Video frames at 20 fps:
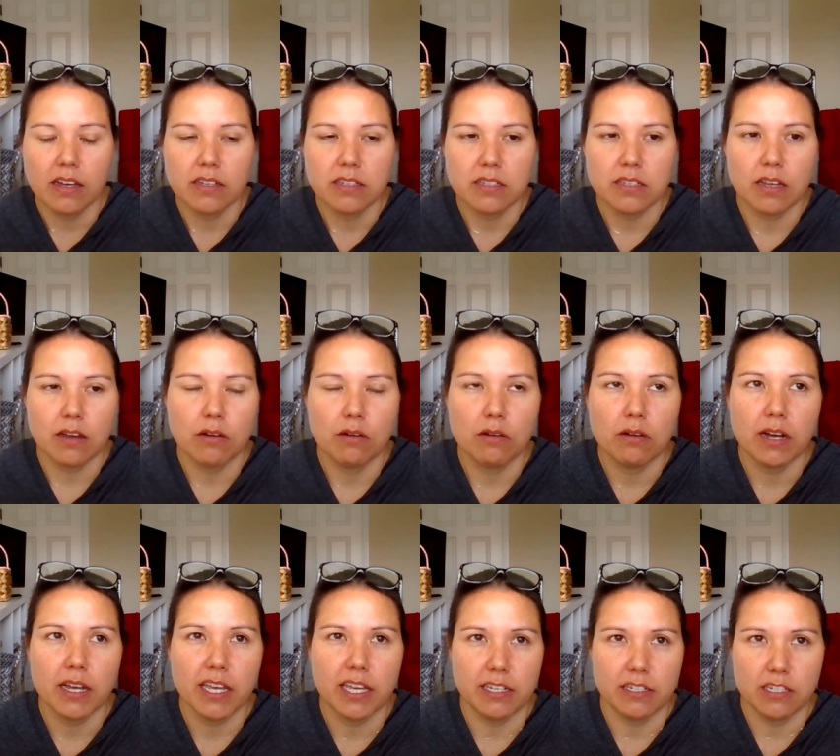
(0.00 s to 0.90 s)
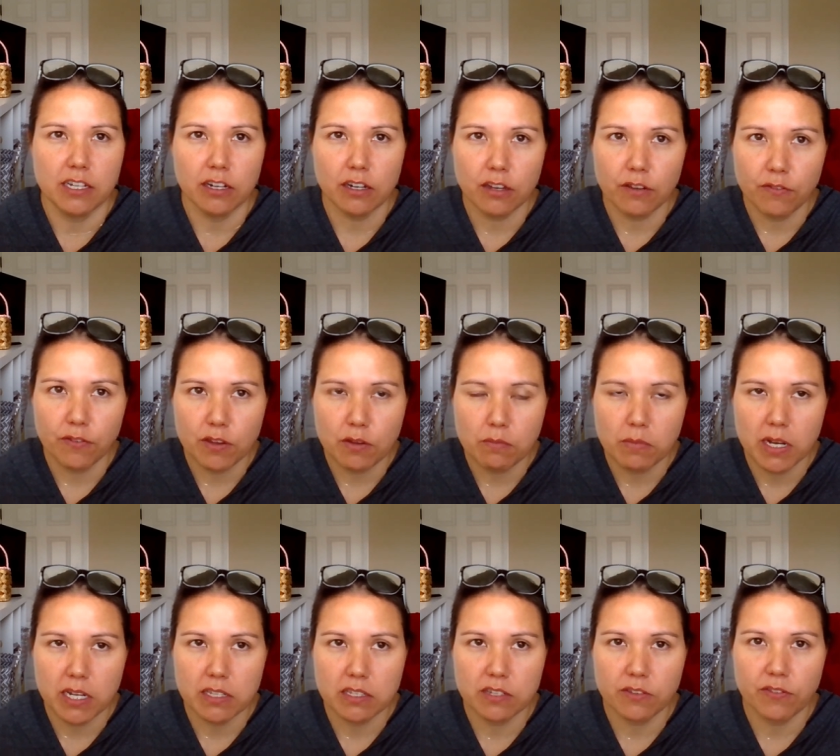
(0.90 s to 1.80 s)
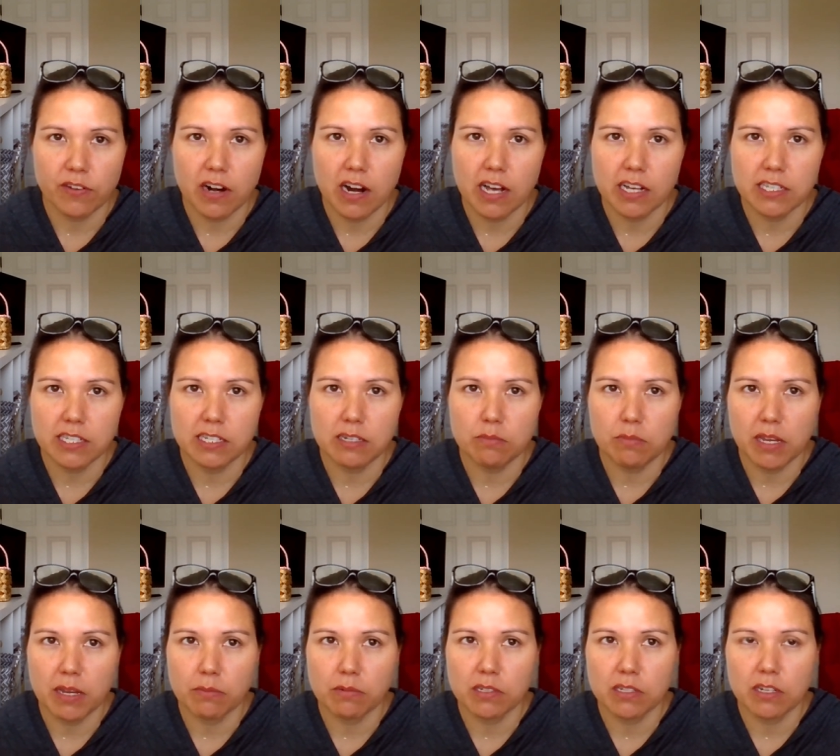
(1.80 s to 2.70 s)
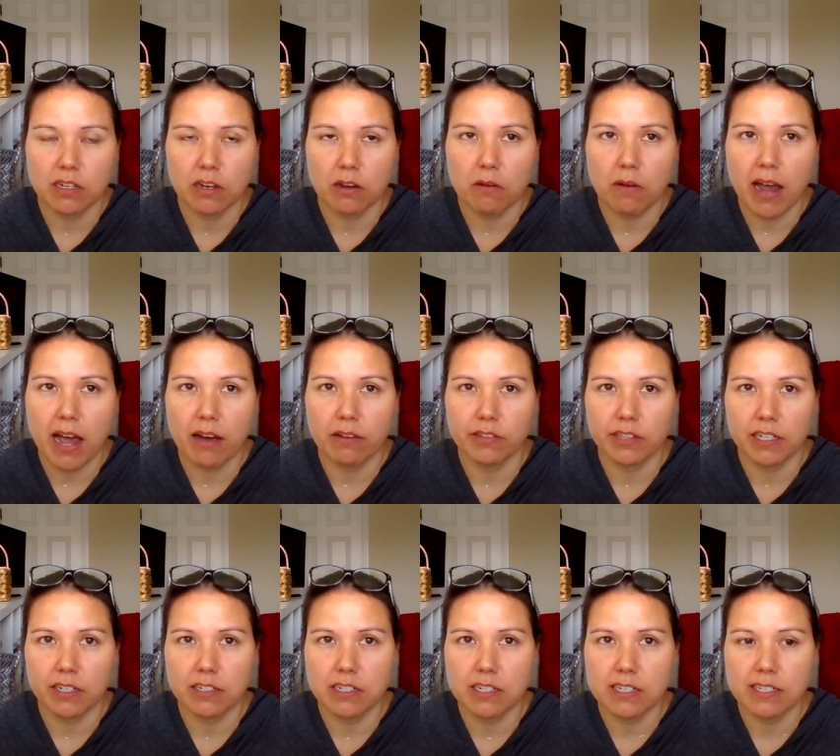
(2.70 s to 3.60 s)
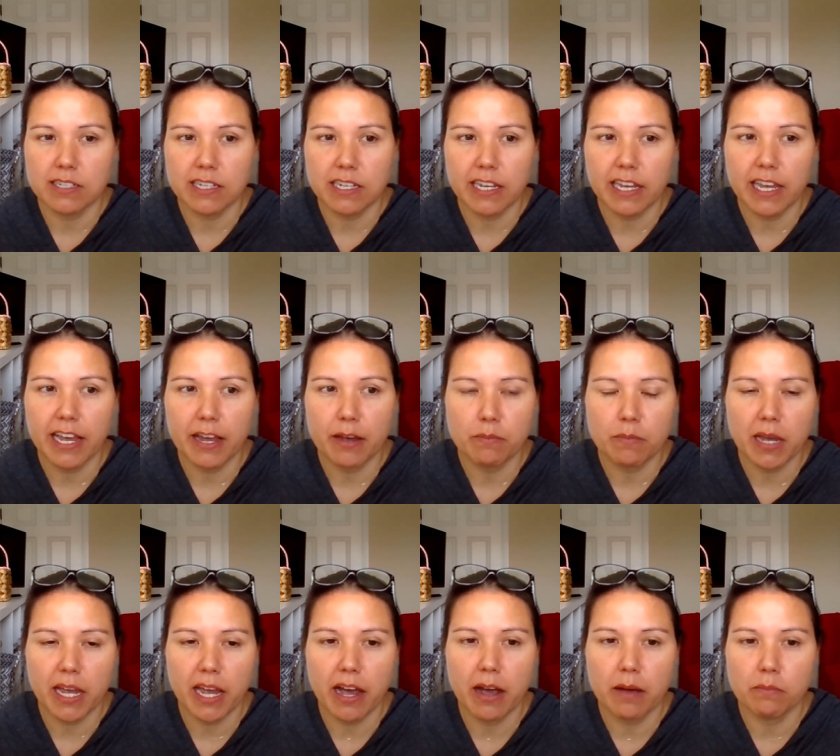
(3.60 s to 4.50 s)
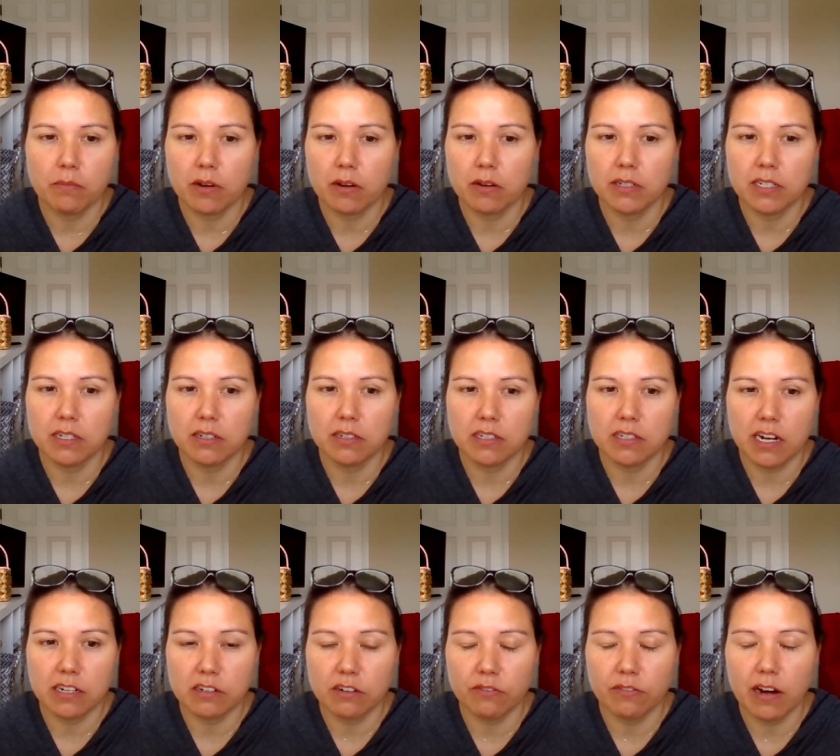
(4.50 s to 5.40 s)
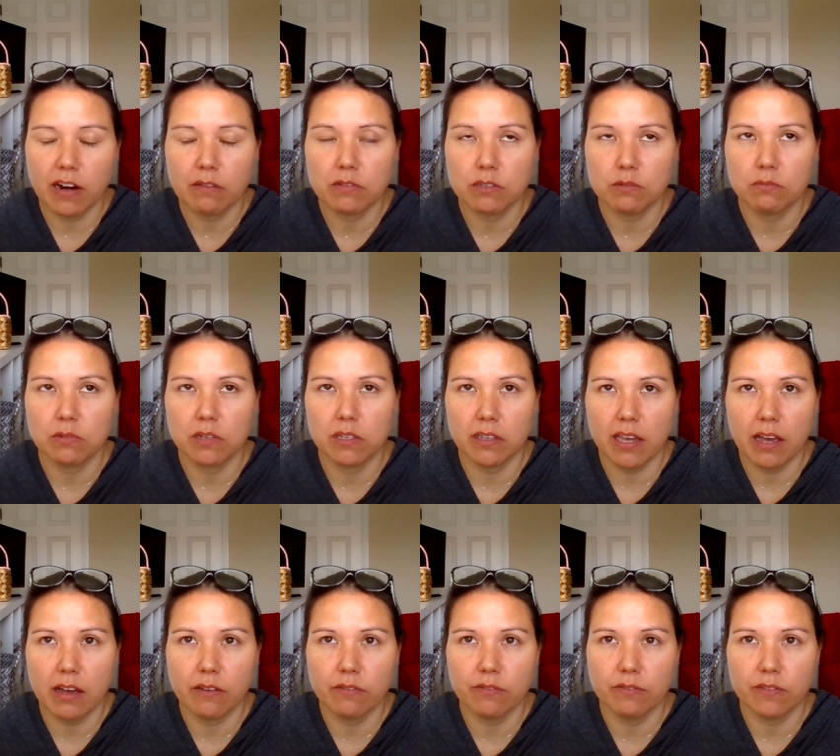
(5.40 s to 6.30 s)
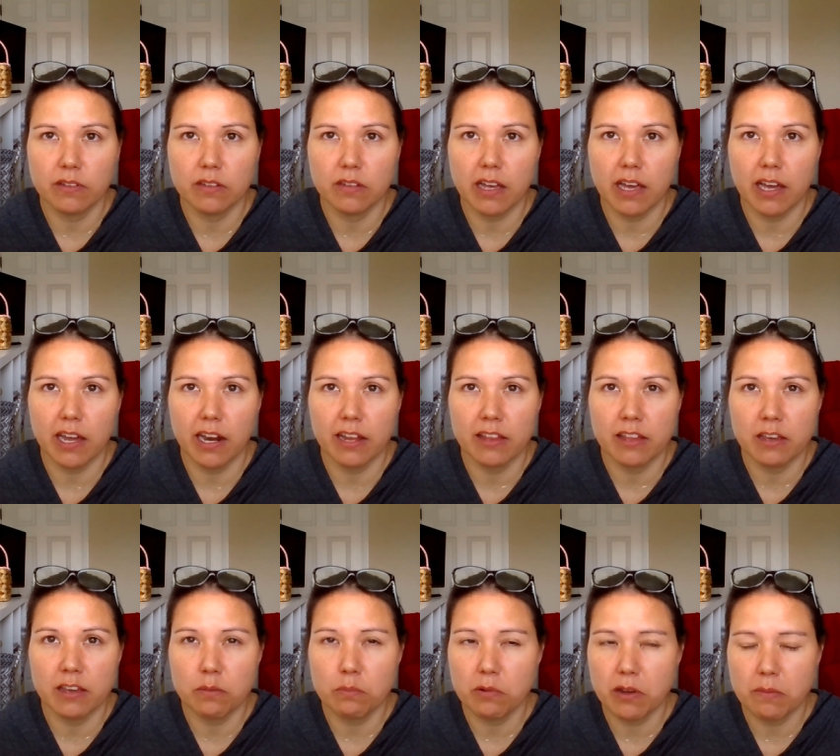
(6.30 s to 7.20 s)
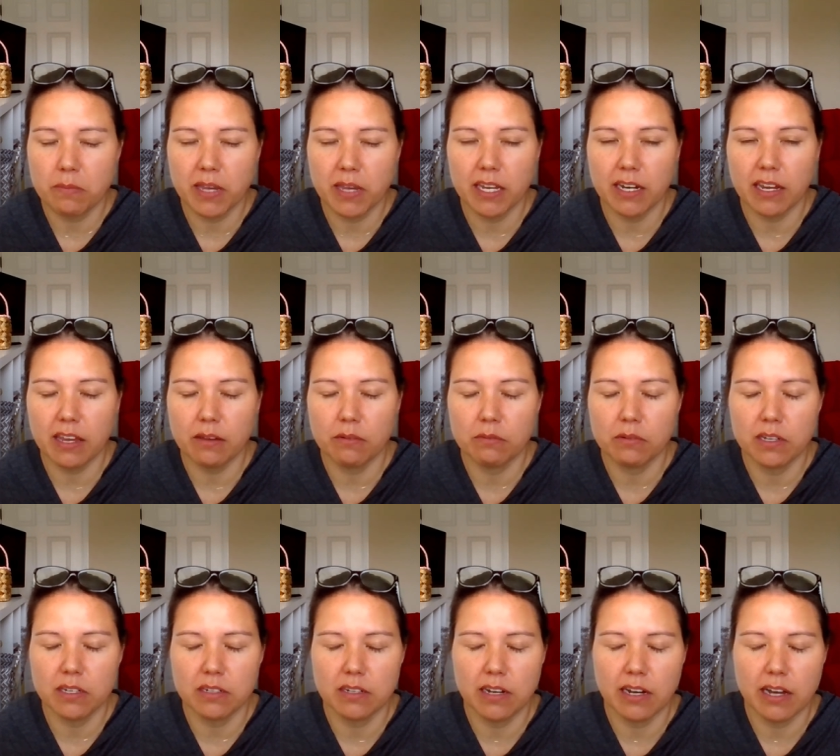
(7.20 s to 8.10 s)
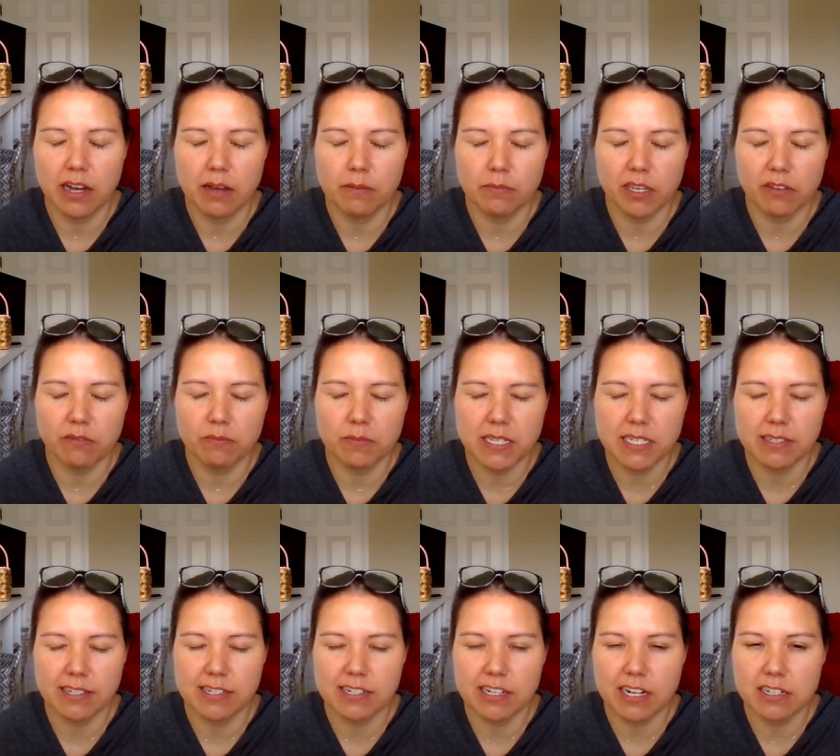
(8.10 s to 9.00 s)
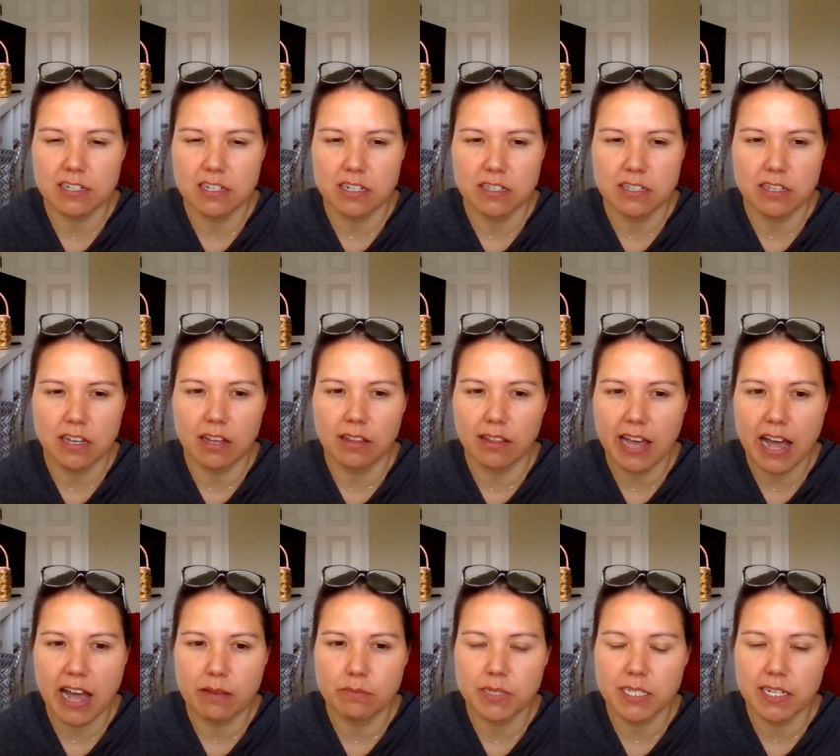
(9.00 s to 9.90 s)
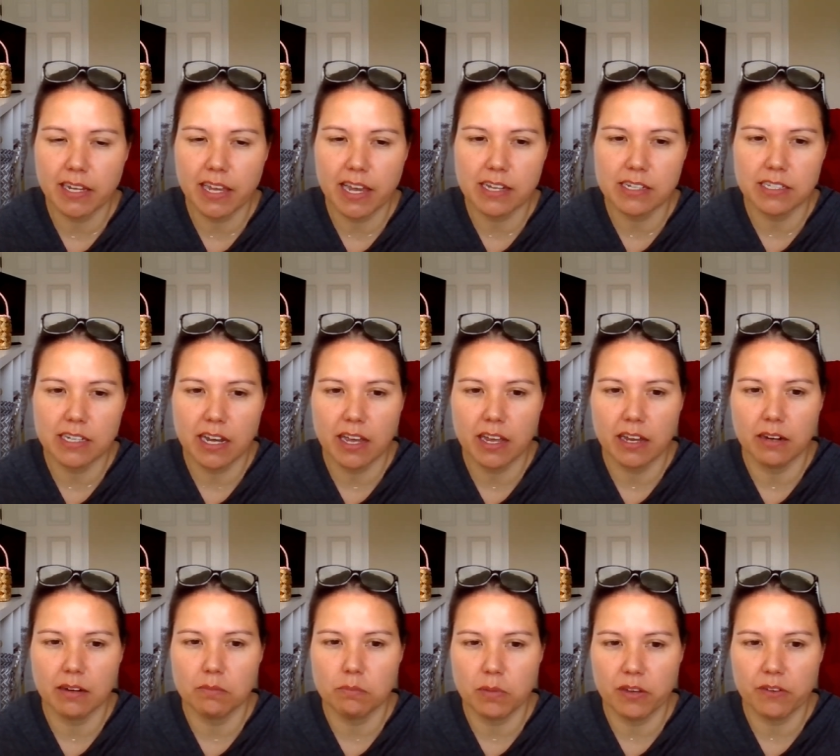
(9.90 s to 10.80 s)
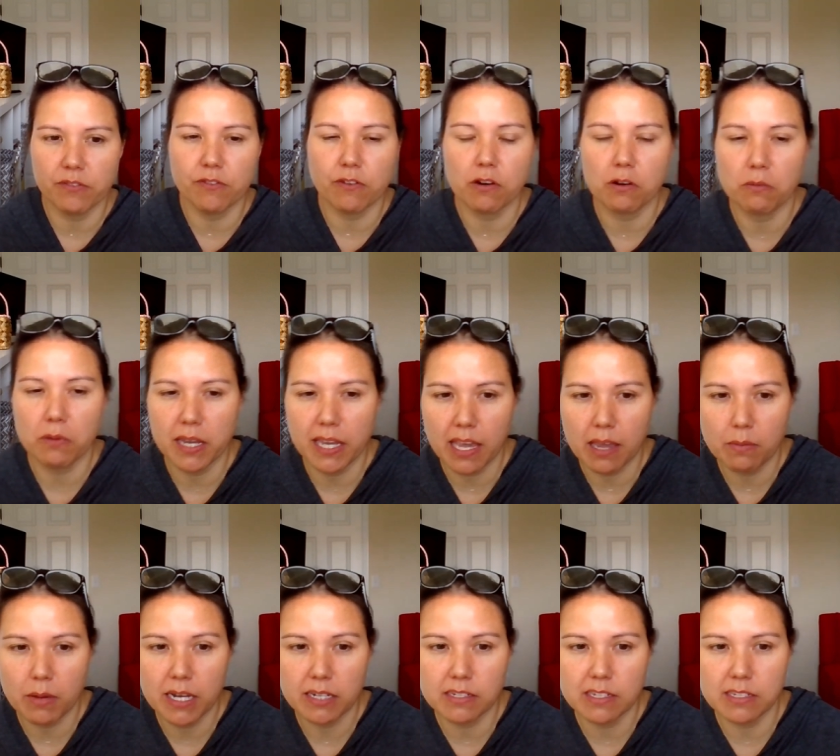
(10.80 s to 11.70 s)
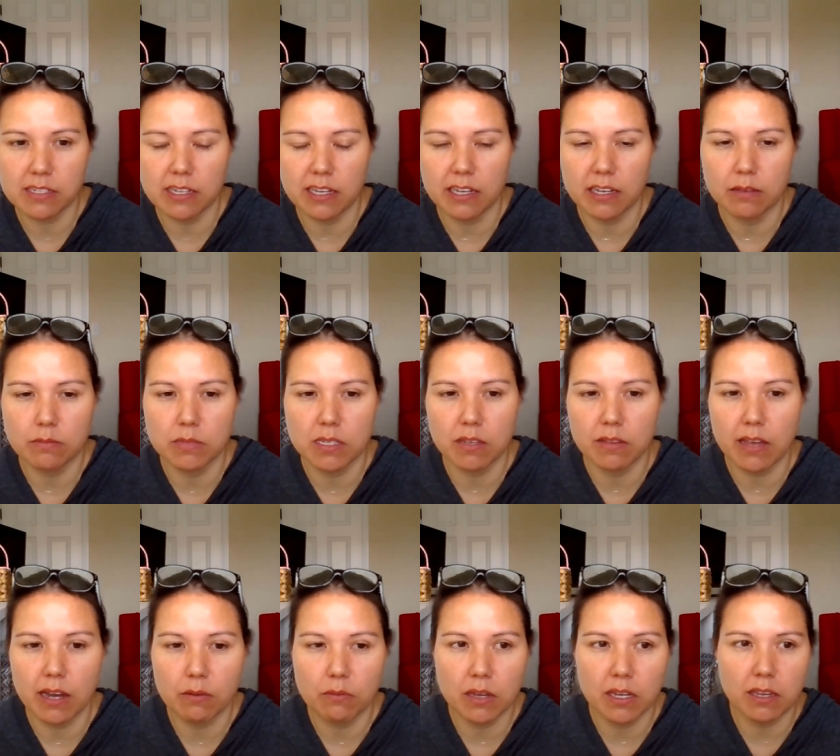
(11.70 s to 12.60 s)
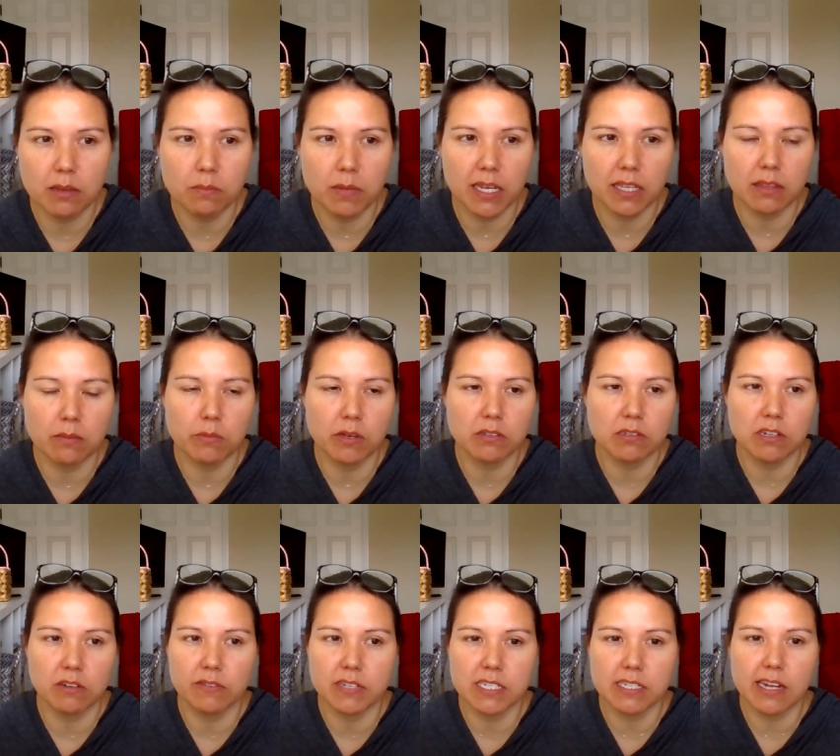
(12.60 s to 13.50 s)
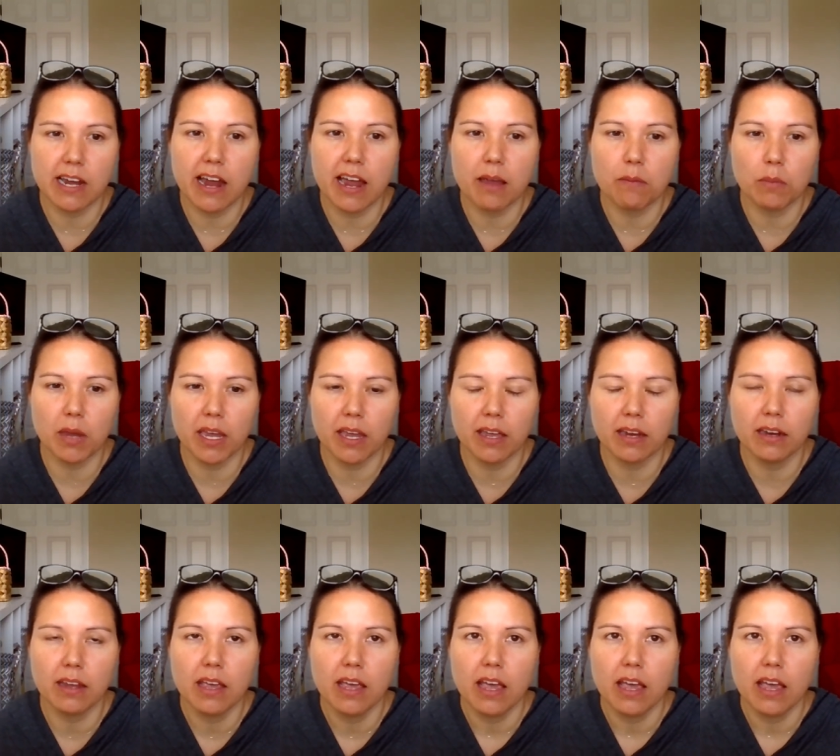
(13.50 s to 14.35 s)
So it took a few months for us to be able to go out there to see him. Dr. Fry was really helpful ahead of the appointment. He would give me suggestions on labs to get done before we came out to see him so that we could make the most of his time. And